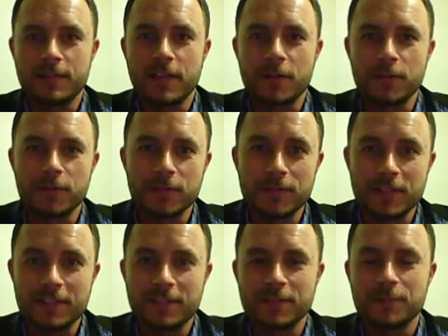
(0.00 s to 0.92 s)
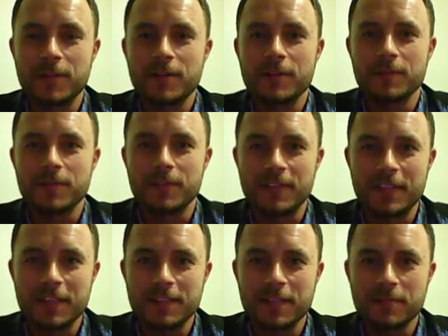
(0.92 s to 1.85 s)
Hi there, Sitecore enthusiasts, and welcome
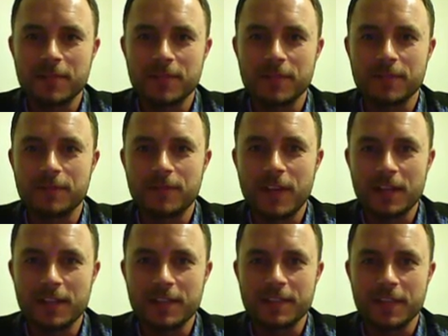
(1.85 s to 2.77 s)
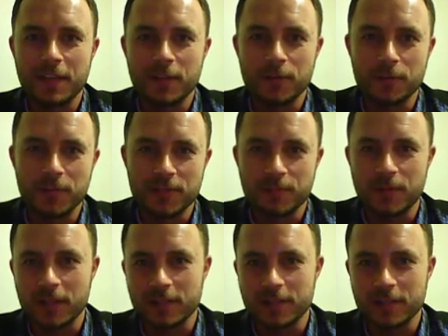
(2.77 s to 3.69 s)
to the next episode of Friday Sitecore
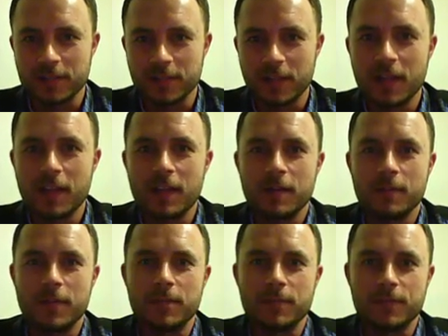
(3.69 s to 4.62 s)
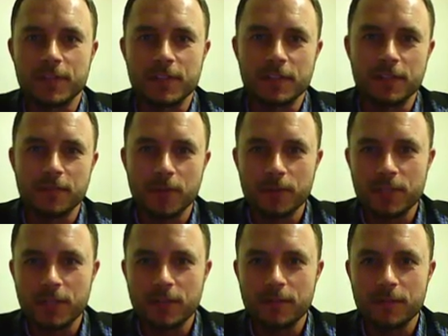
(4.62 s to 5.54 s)
Best Practices. My name is Vasiliy
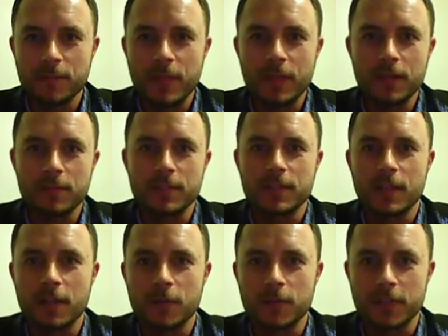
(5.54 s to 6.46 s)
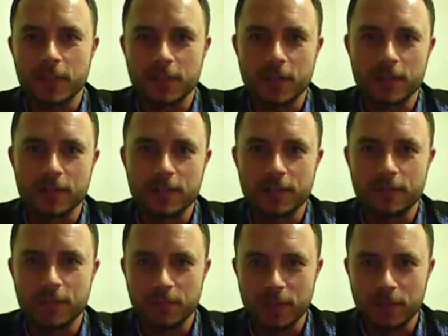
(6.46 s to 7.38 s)
Fomichev, and I'm a Sitecore
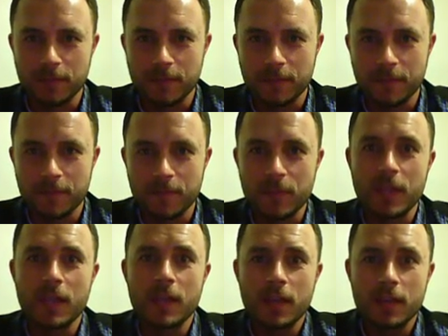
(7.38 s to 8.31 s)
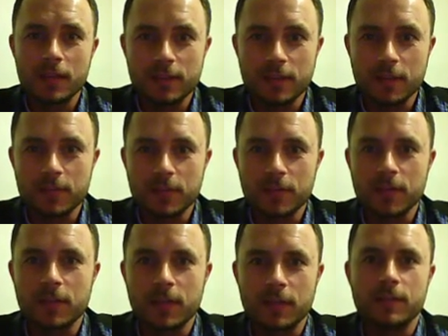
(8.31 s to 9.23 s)
Technology M V P. In this
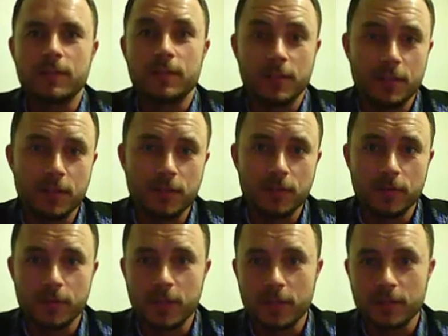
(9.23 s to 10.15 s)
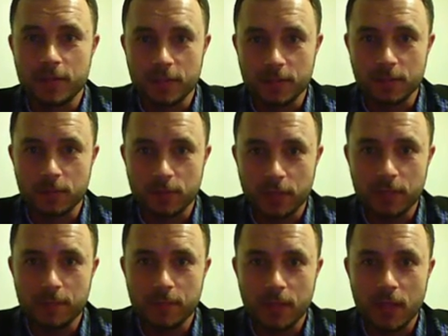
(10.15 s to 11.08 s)
episode, I'd like to continue going down the system
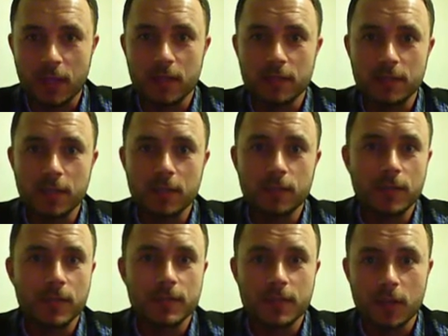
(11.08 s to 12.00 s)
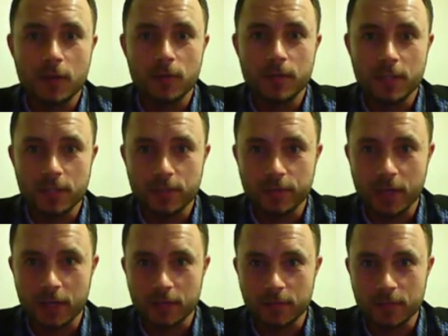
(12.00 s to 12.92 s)
tree and take a look at Sitecore
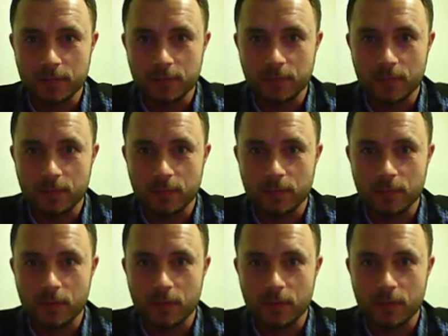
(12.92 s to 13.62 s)
dictionary items.